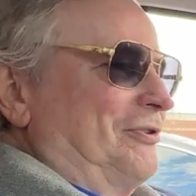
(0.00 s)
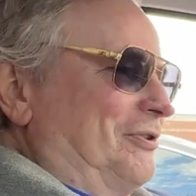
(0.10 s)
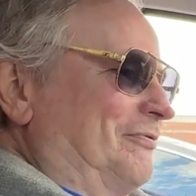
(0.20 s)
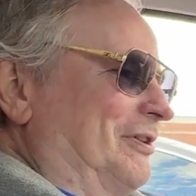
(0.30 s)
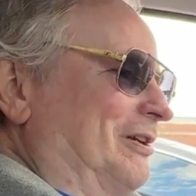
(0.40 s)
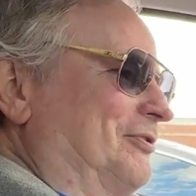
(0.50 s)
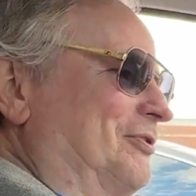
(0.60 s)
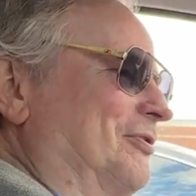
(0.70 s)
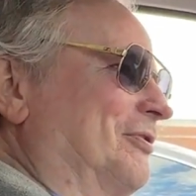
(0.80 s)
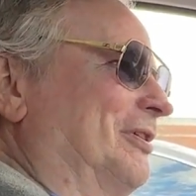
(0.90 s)
You've got
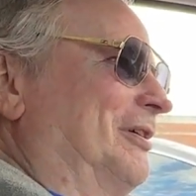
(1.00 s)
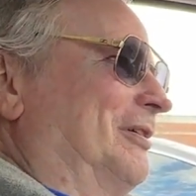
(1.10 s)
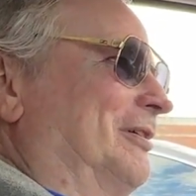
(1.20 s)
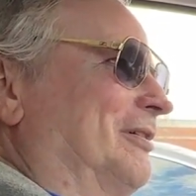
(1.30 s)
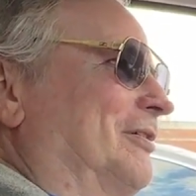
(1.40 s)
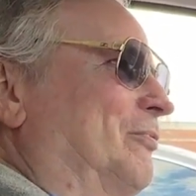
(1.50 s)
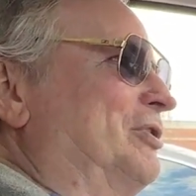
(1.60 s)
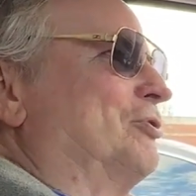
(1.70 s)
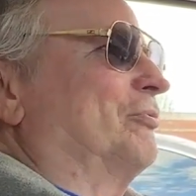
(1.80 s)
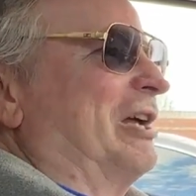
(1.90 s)
your
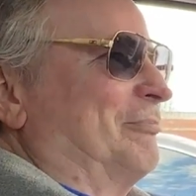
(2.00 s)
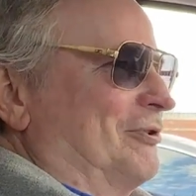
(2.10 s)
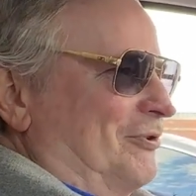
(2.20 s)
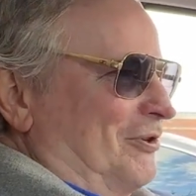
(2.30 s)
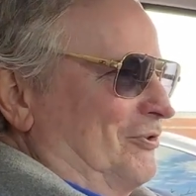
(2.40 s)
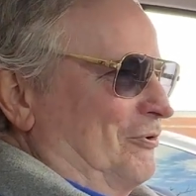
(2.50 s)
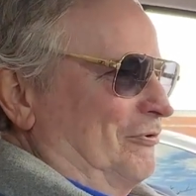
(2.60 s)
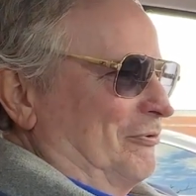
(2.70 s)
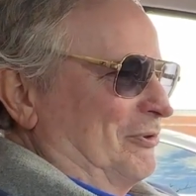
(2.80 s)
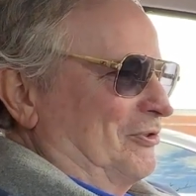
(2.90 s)
windshield wipers are
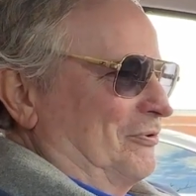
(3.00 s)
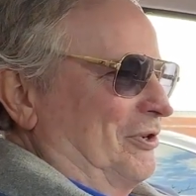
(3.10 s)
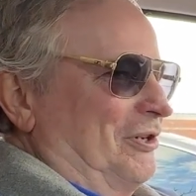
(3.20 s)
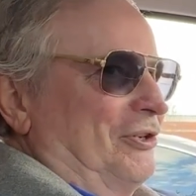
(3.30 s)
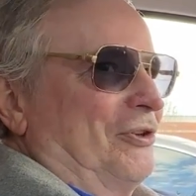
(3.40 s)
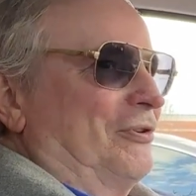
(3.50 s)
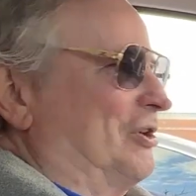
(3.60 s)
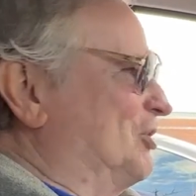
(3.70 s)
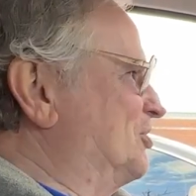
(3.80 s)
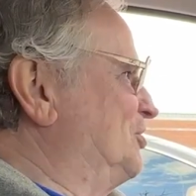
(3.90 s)
controlled from the screen.
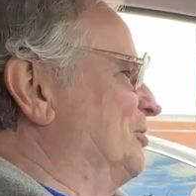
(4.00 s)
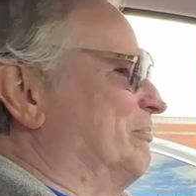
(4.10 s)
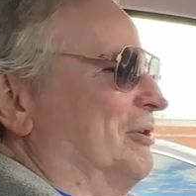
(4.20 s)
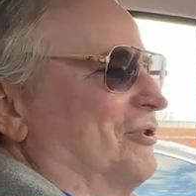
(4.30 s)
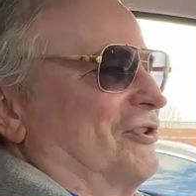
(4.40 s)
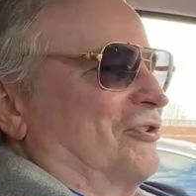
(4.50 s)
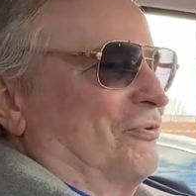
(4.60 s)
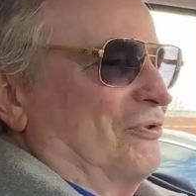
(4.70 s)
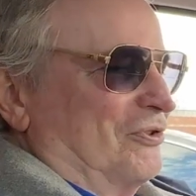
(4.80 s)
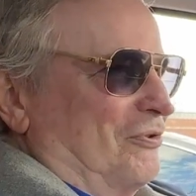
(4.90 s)
Adjusting your mirrors is
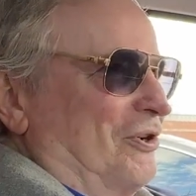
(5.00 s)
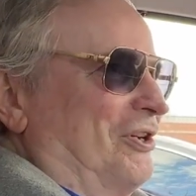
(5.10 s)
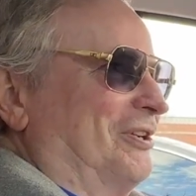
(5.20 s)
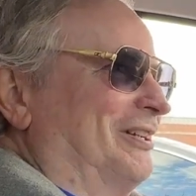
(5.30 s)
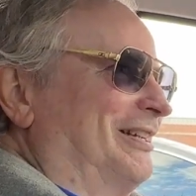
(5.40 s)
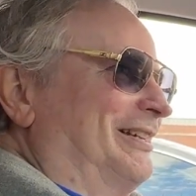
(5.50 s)
through the screen.